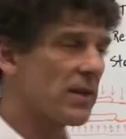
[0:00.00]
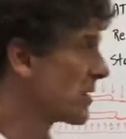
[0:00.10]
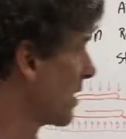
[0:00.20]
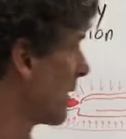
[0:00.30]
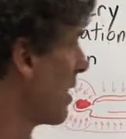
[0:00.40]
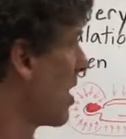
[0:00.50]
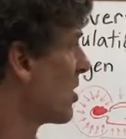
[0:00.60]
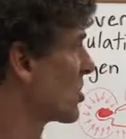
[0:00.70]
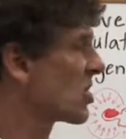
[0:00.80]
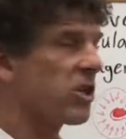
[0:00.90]
It's going to
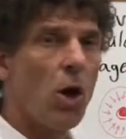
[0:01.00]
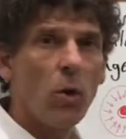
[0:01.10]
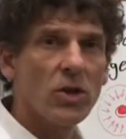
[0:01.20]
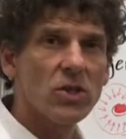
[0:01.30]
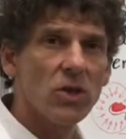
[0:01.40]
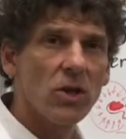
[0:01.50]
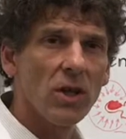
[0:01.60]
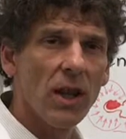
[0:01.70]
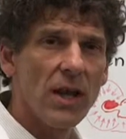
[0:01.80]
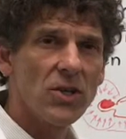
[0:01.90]
slow our
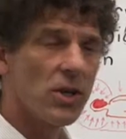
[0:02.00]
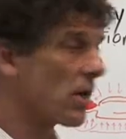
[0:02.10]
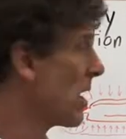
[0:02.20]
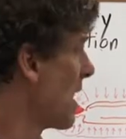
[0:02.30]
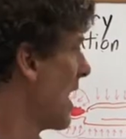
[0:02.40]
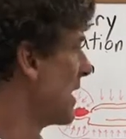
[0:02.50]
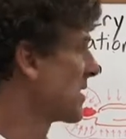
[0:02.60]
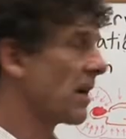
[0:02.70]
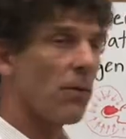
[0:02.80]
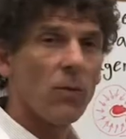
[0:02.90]
circulation, and it's
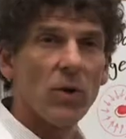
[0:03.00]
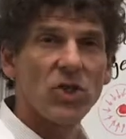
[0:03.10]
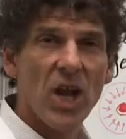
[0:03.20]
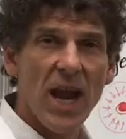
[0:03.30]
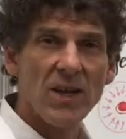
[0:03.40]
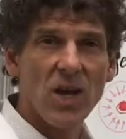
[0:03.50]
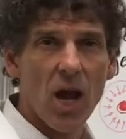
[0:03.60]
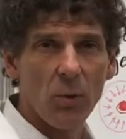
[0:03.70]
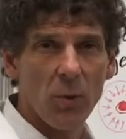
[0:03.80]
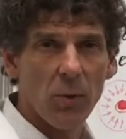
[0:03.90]
going to change how
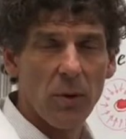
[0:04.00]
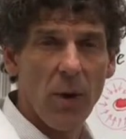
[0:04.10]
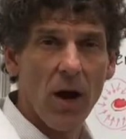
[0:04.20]
we repair.